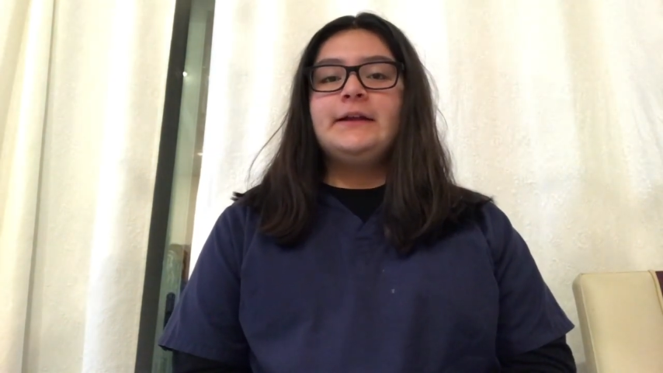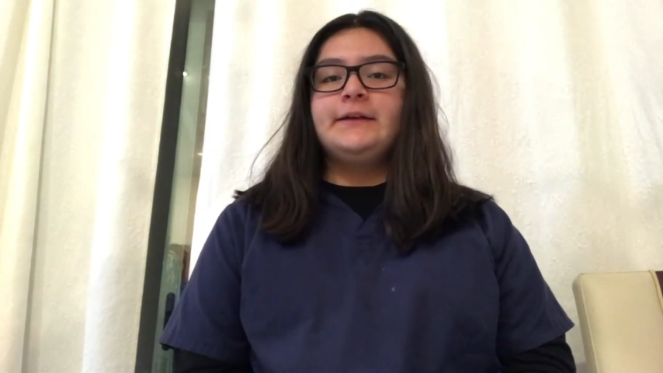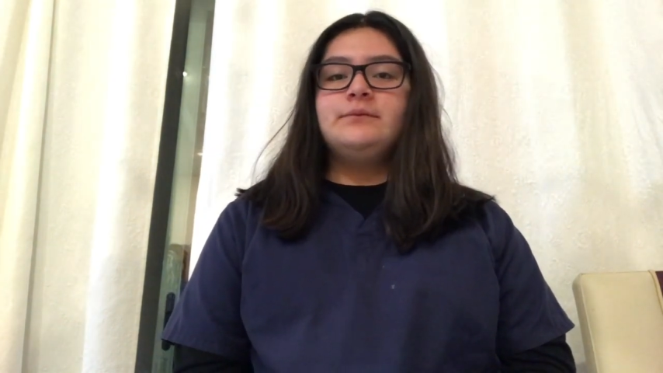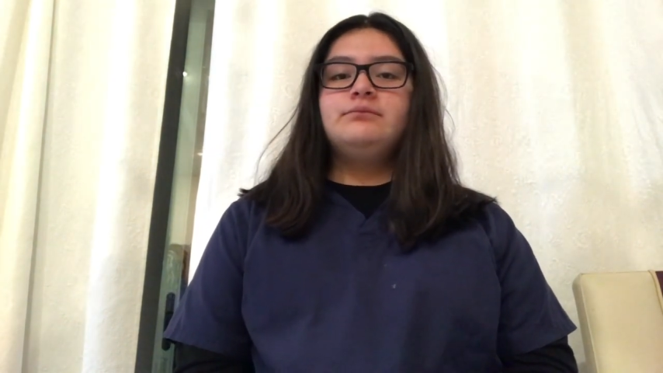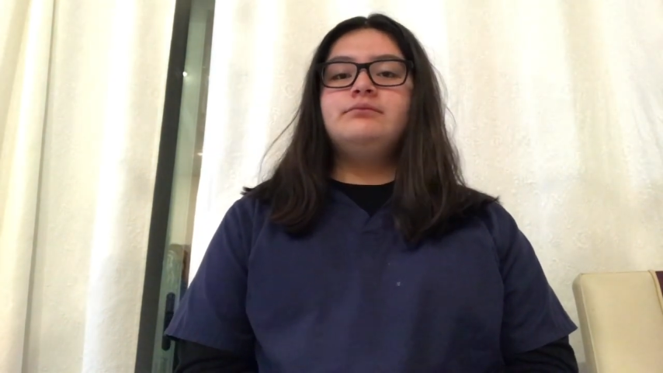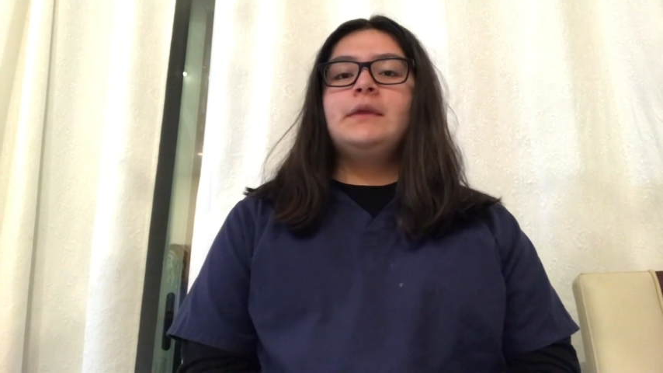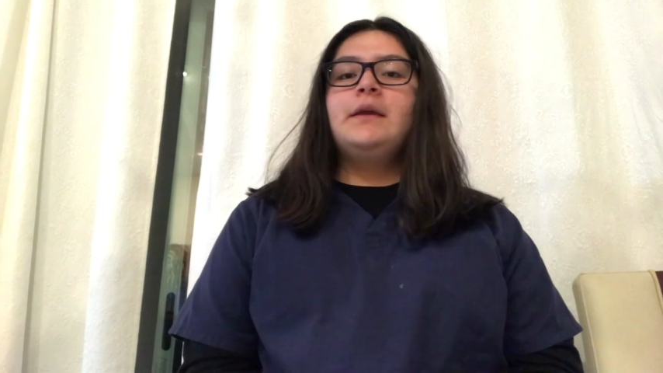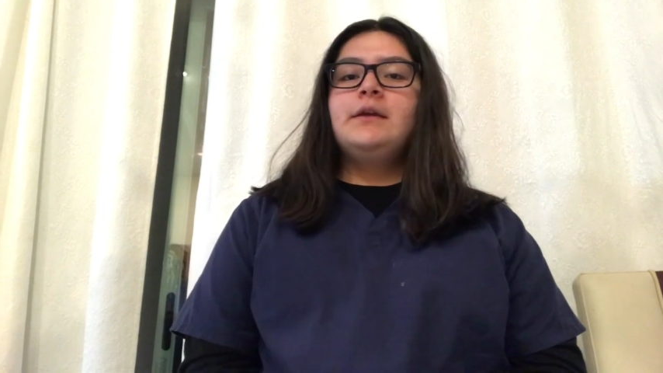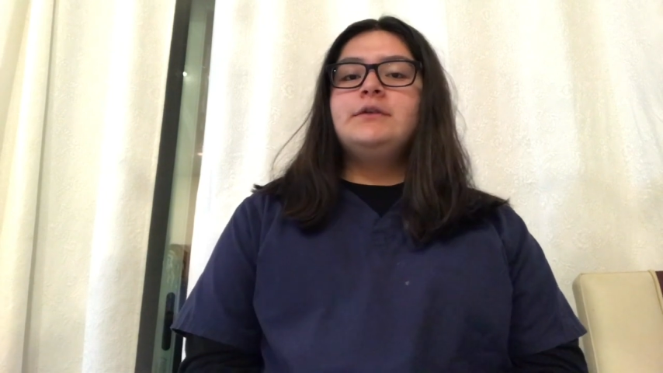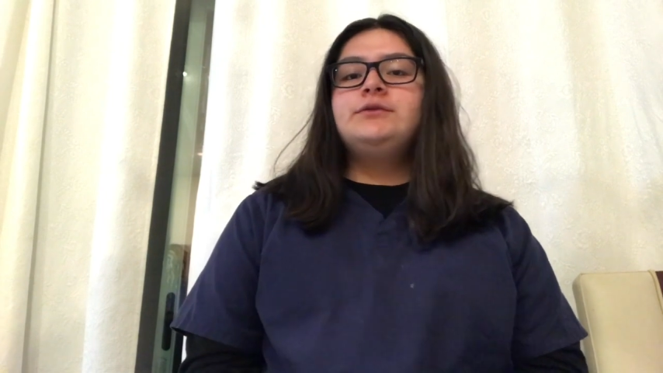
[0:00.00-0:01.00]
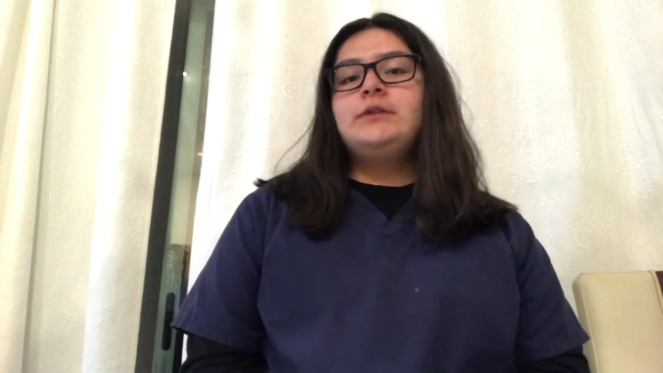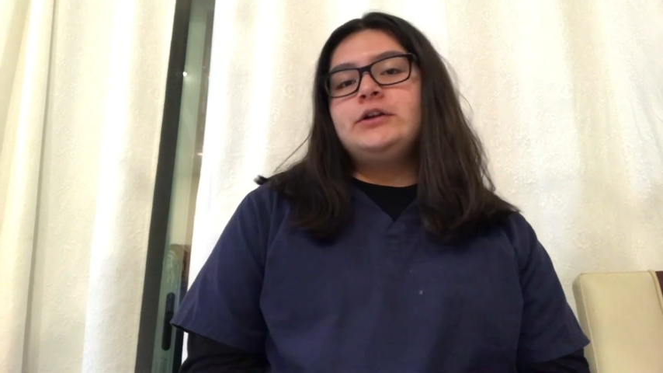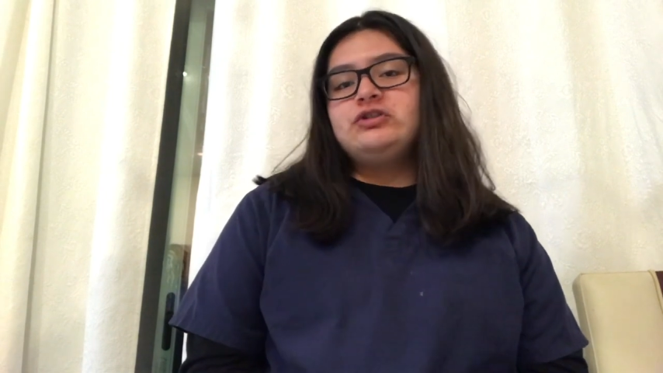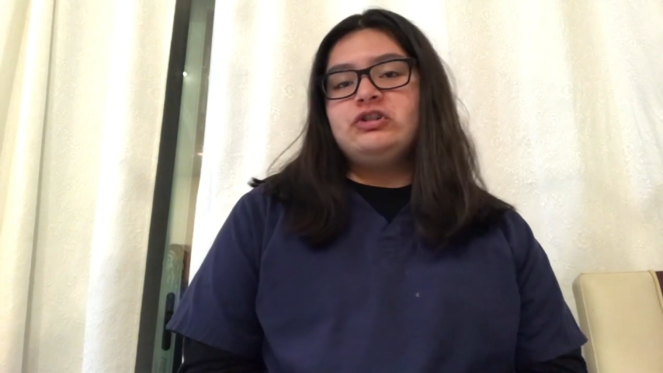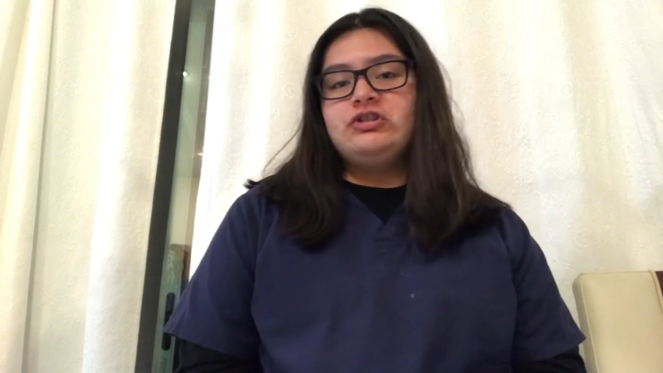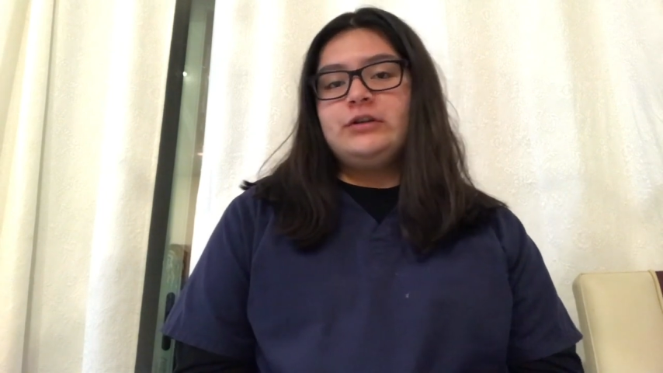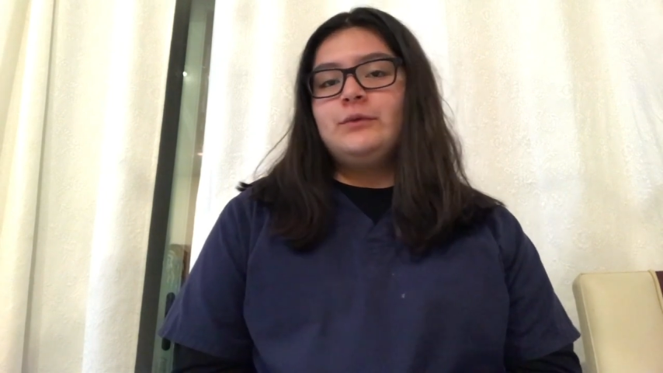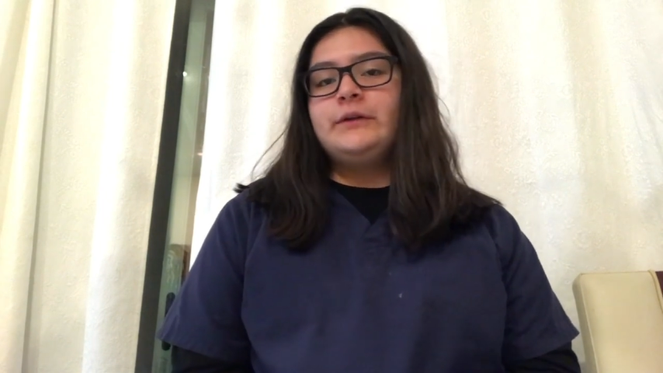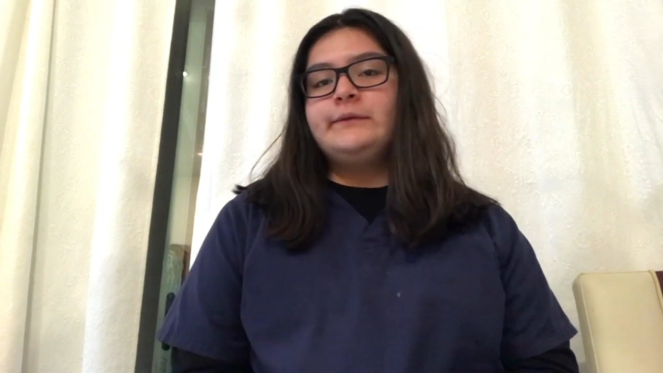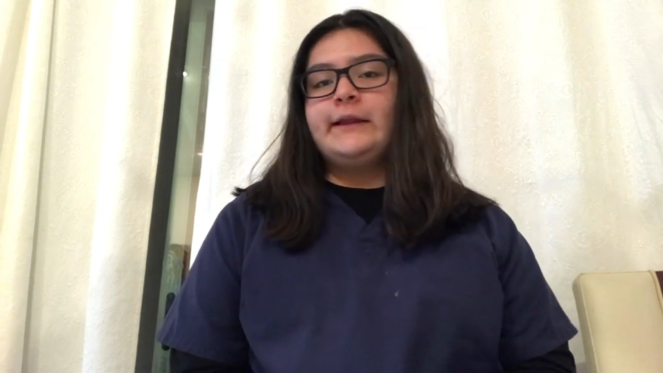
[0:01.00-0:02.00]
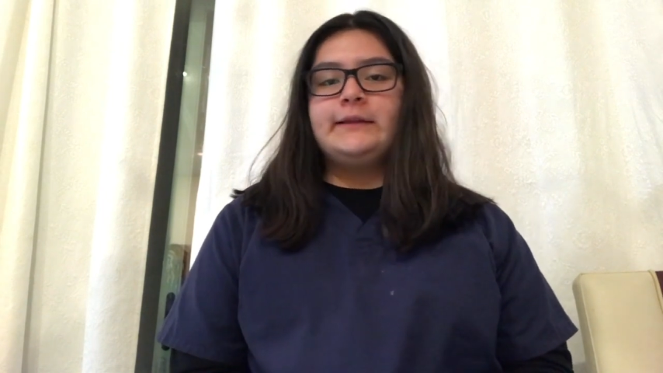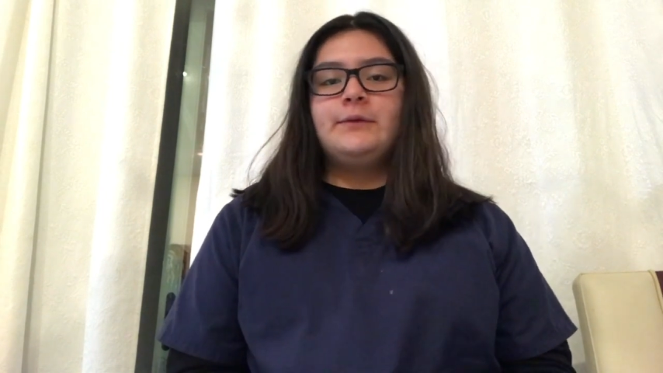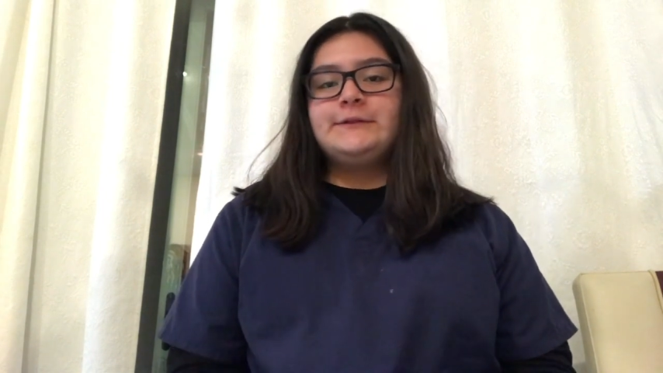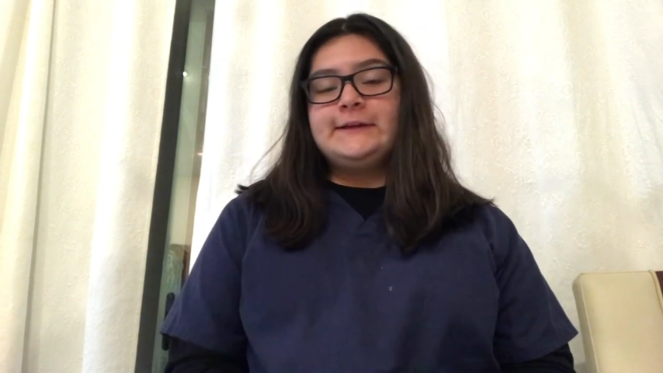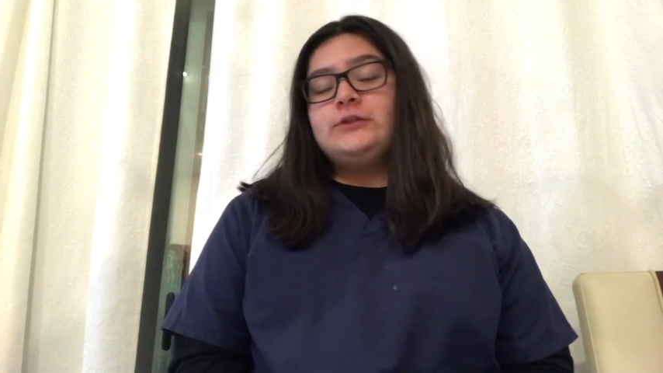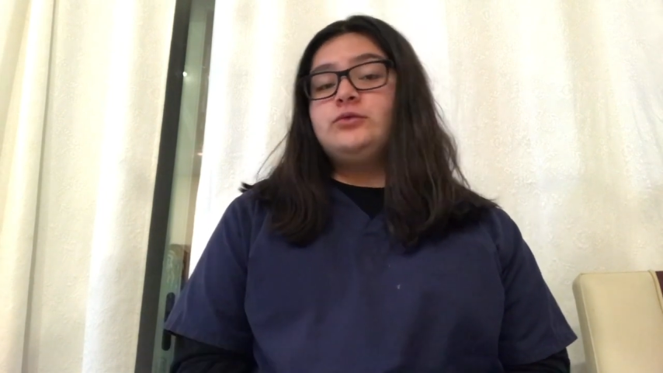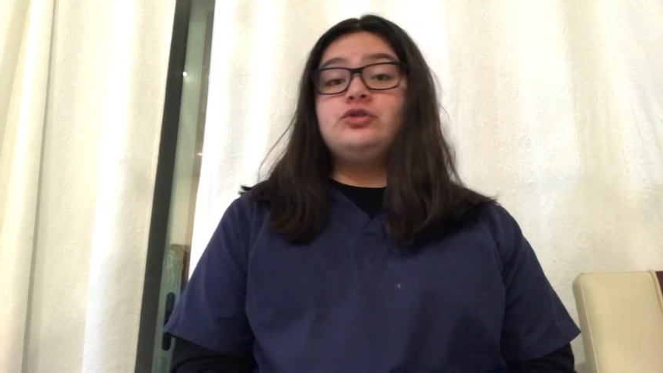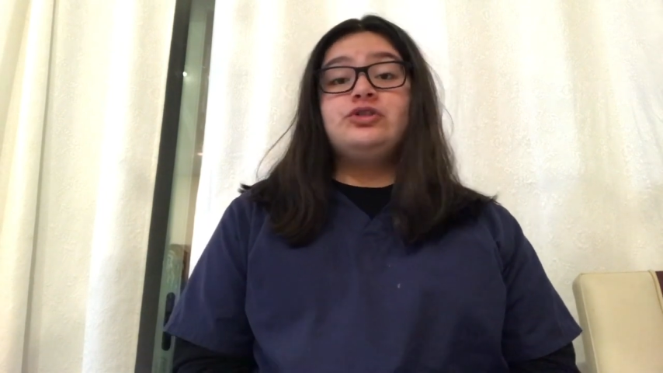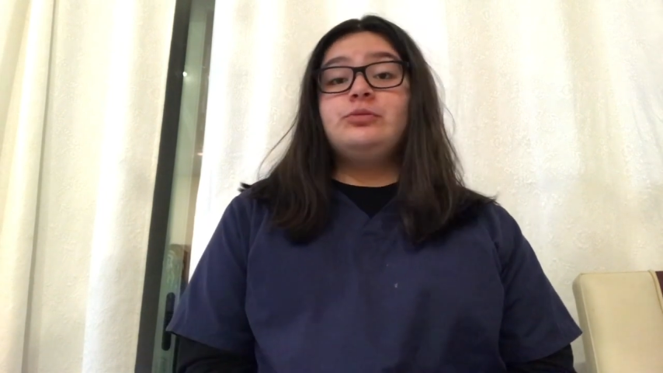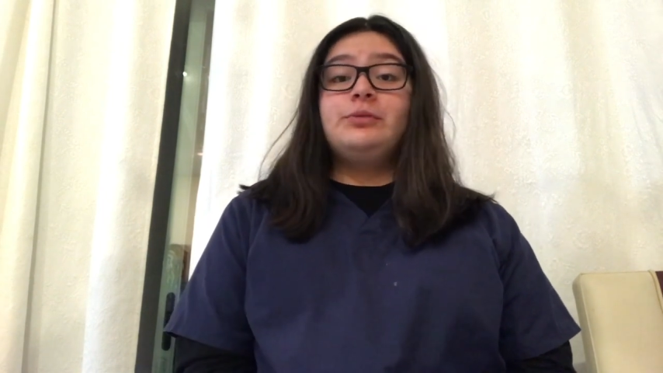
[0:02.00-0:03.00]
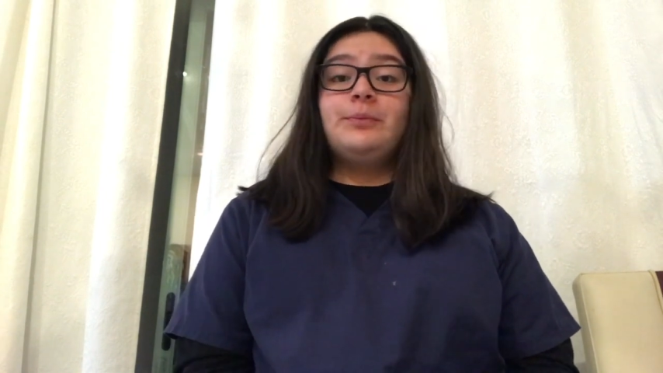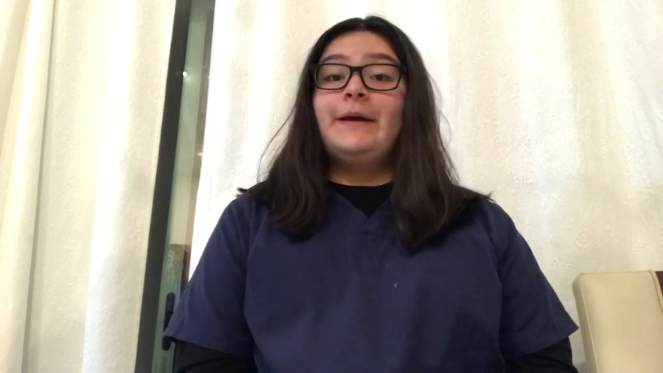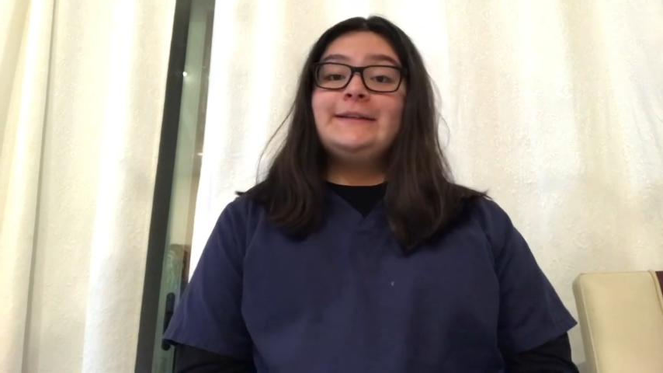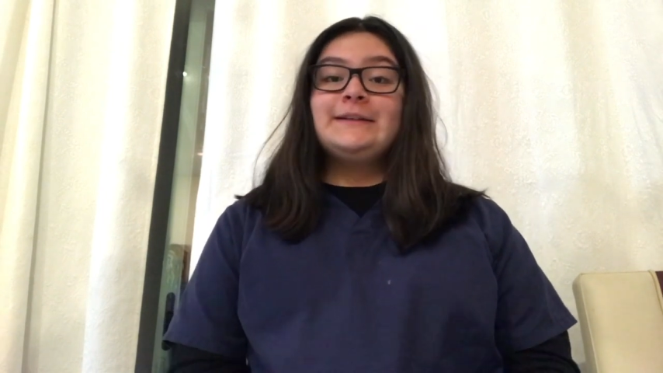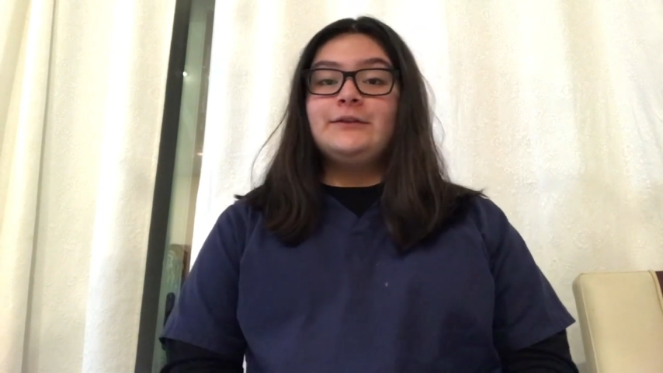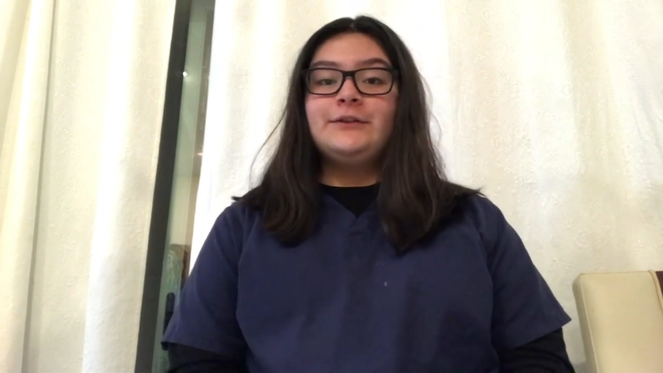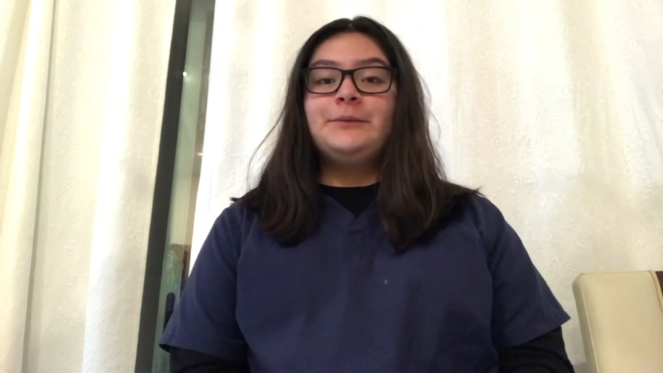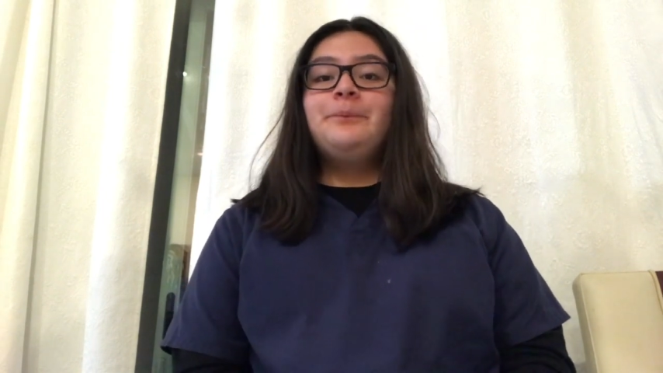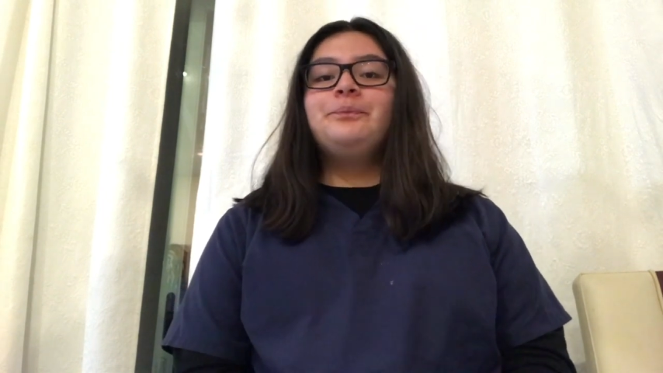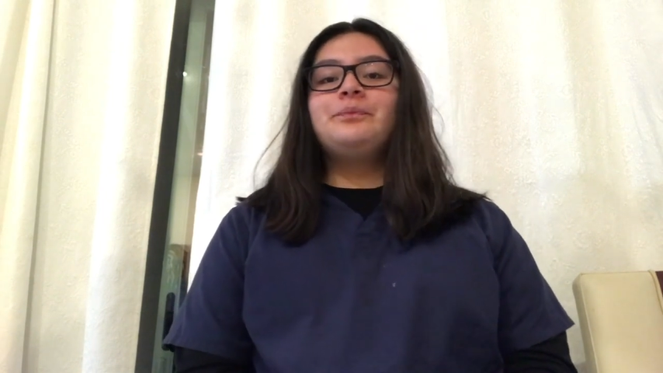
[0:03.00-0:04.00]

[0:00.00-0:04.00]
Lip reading: I do not judge anyone, like they would say, don't judge a book by its cover.